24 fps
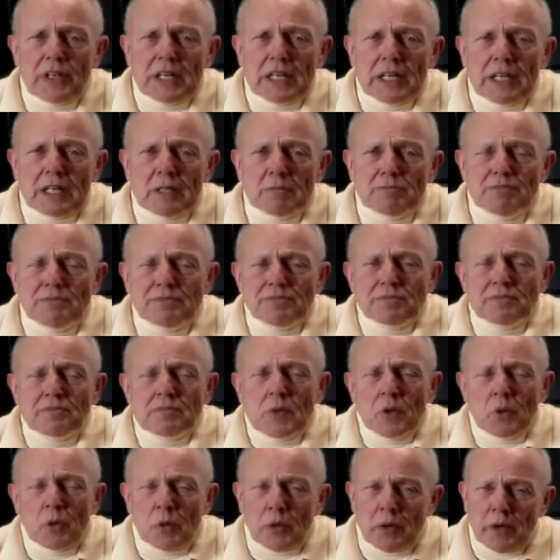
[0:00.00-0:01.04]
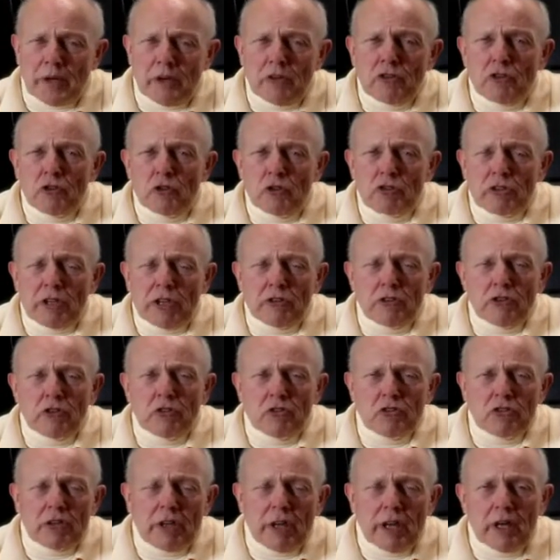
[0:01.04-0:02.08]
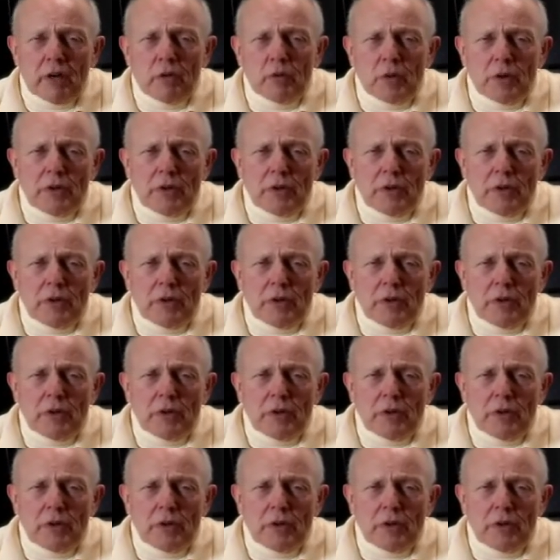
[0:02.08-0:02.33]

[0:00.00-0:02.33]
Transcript: or issues, I should say,